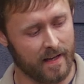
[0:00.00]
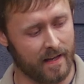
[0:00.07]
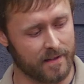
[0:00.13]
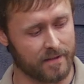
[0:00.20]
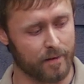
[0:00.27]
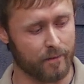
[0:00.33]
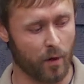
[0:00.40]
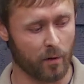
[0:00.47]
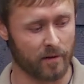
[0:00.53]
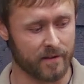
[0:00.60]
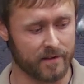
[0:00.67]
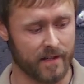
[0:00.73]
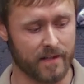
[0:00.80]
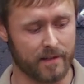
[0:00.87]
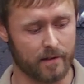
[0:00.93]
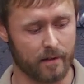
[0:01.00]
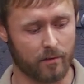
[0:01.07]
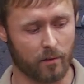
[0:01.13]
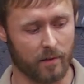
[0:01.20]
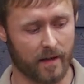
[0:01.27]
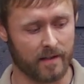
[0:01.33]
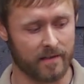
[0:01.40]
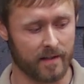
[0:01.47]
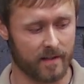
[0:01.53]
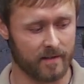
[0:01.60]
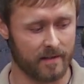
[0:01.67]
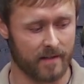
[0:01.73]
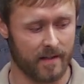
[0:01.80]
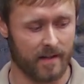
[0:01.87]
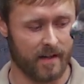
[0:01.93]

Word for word: as the vocalization of a red tail.